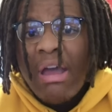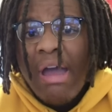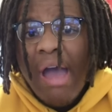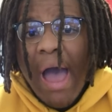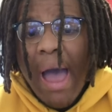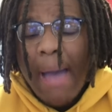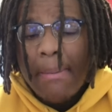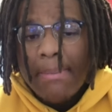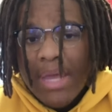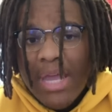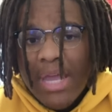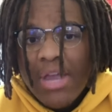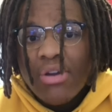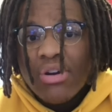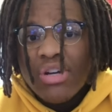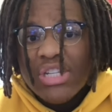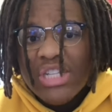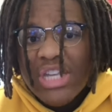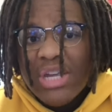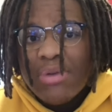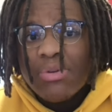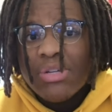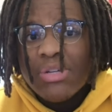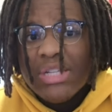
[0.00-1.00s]
I'm eager to
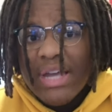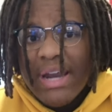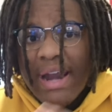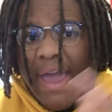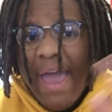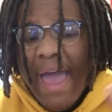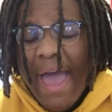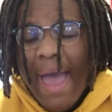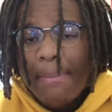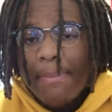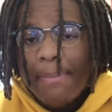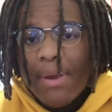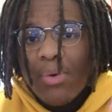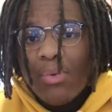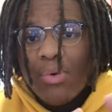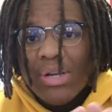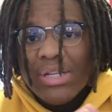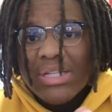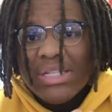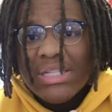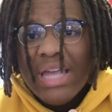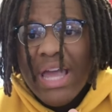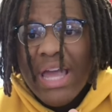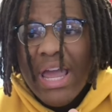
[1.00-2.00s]
see what's going to happen
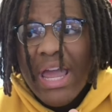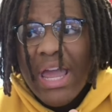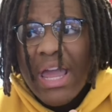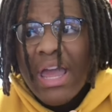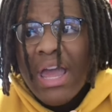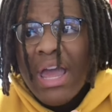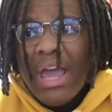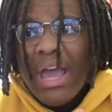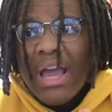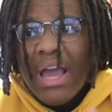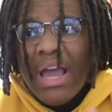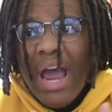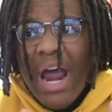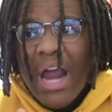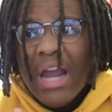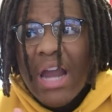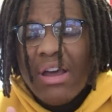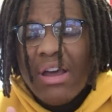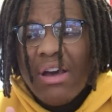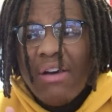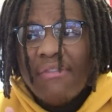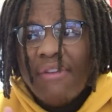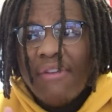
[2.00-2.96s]
once they kind